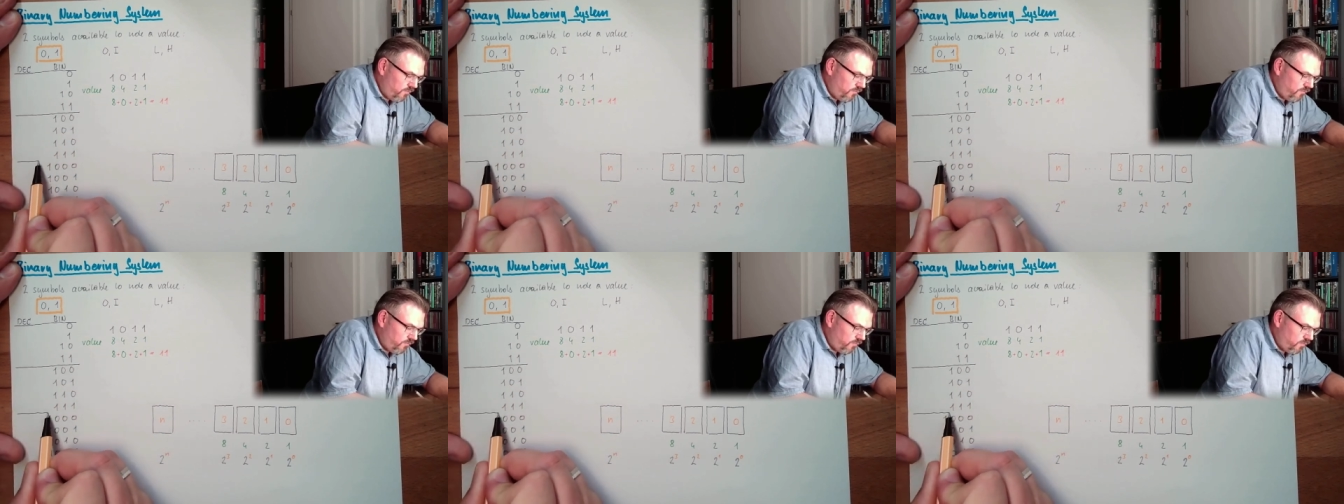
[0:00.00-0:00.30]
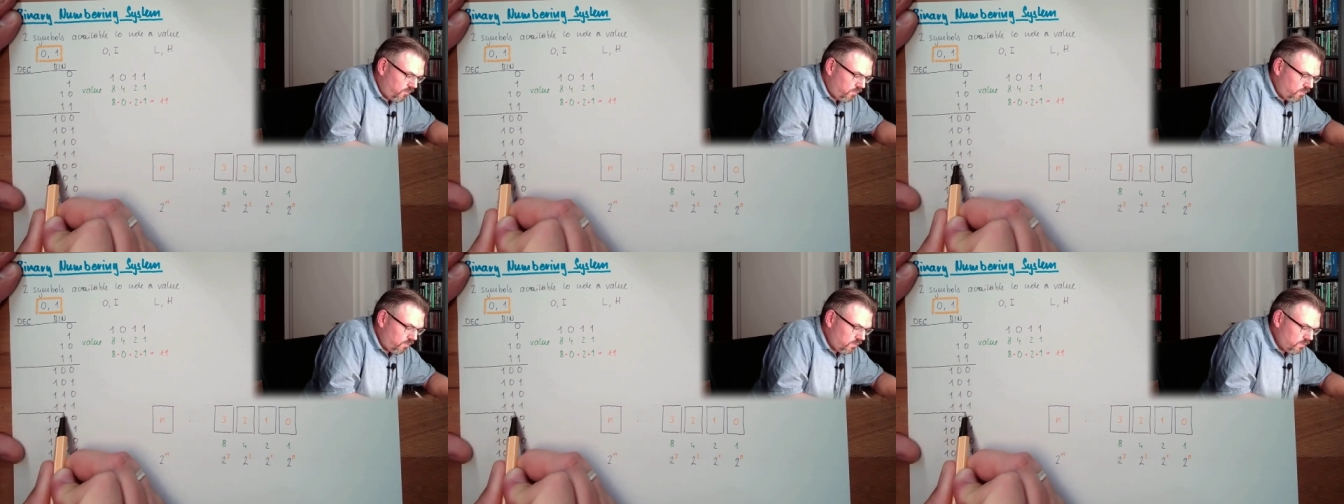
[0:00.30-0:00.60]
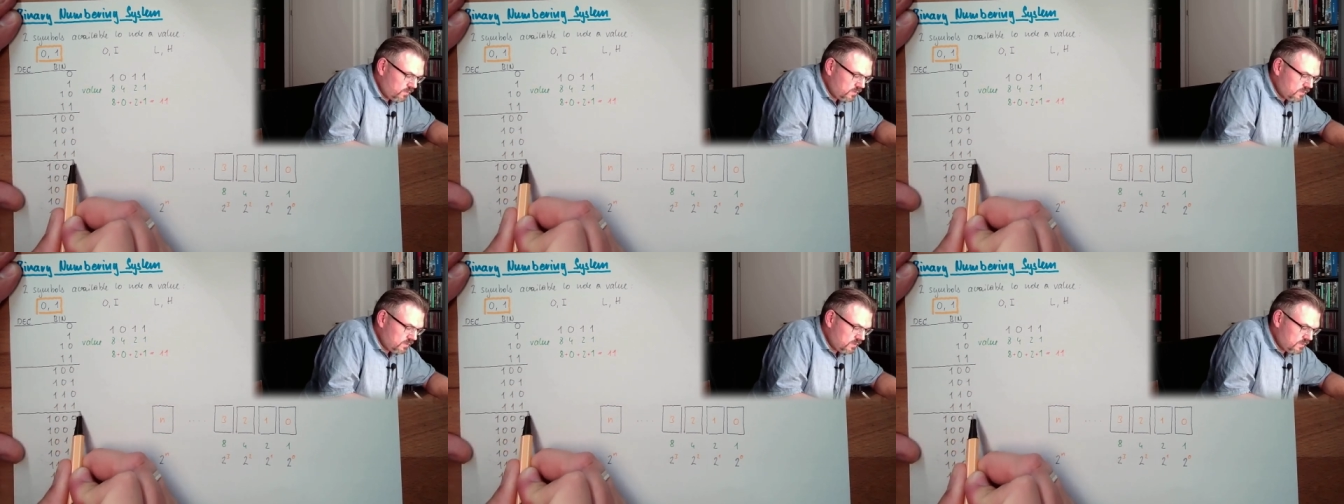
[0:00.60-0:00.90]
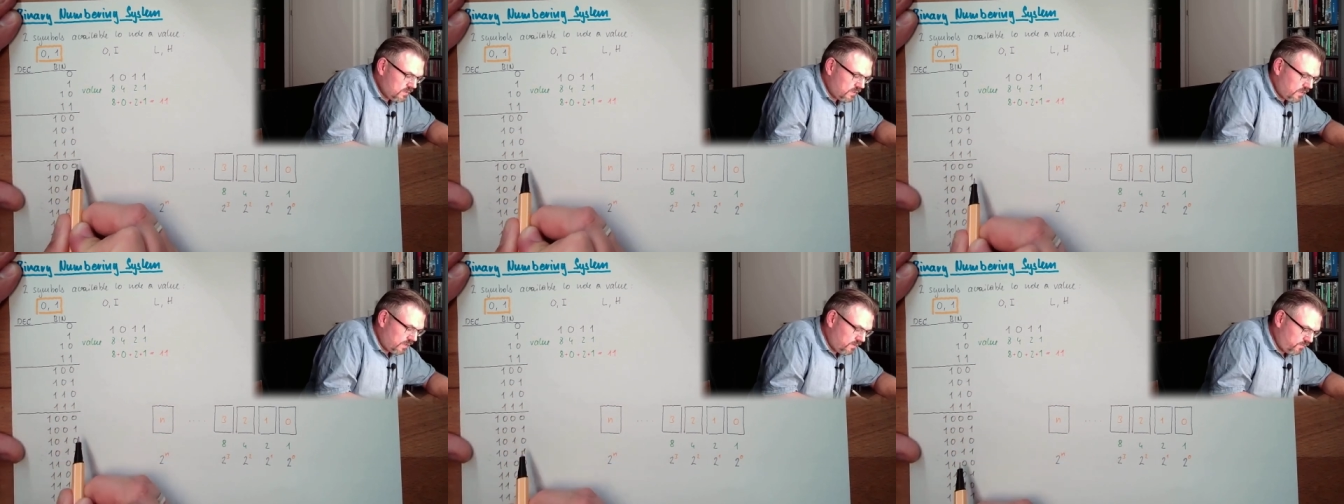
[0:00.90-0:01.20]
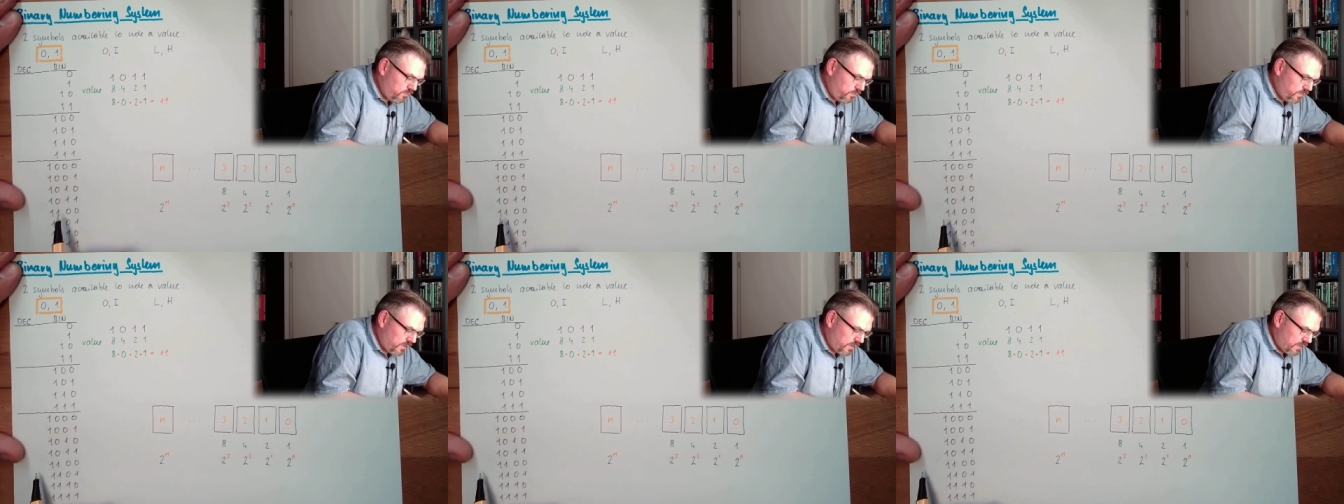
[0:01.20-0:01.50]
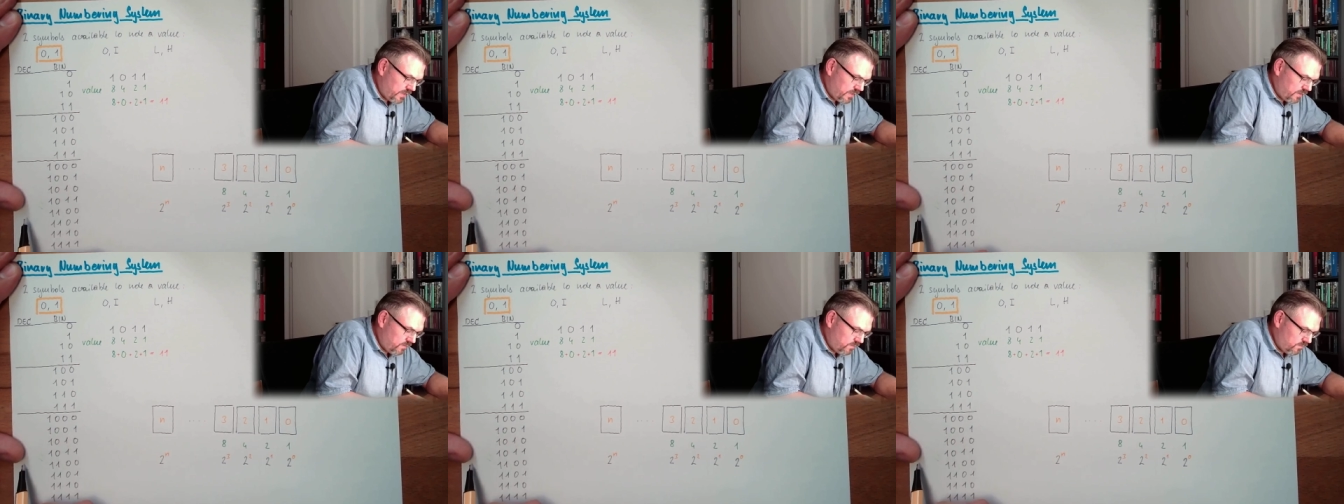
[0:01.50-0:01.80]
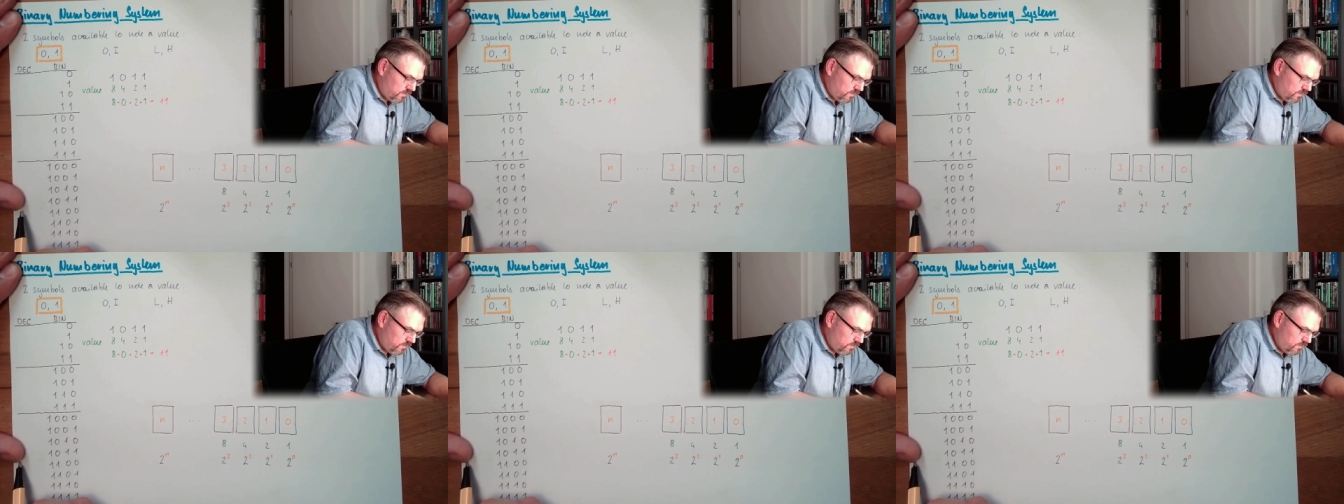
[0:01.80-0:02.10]
fours that we
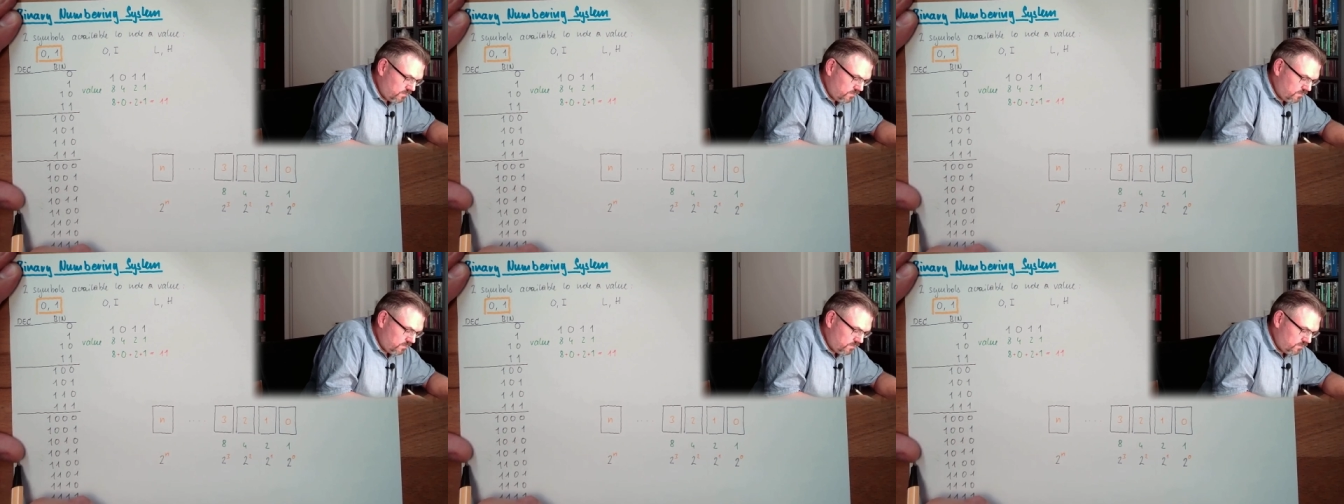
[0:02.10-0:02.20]
can